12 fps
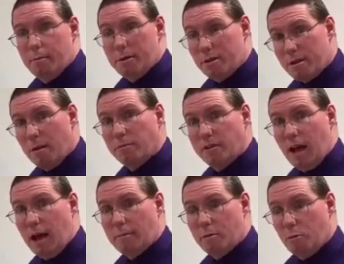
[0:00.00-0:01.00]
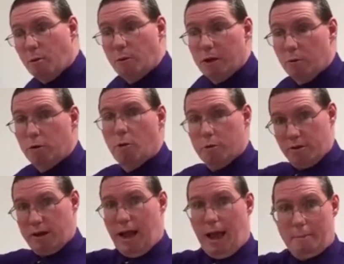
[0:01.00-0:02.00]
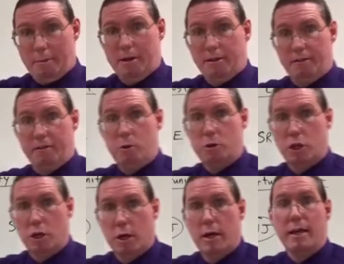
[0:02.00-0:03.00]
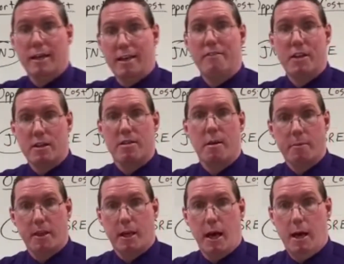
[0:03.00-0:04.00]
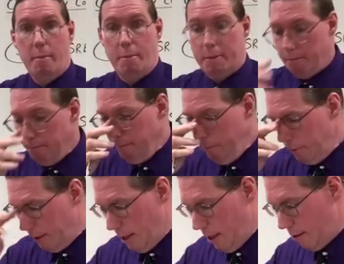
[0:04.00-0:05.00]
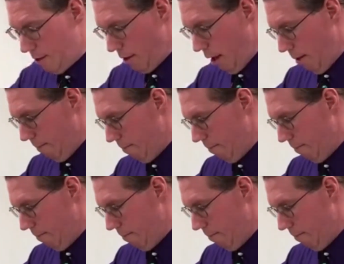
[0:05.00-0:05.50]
But sometimes when we don't know what's going to happen in the future, giving something up is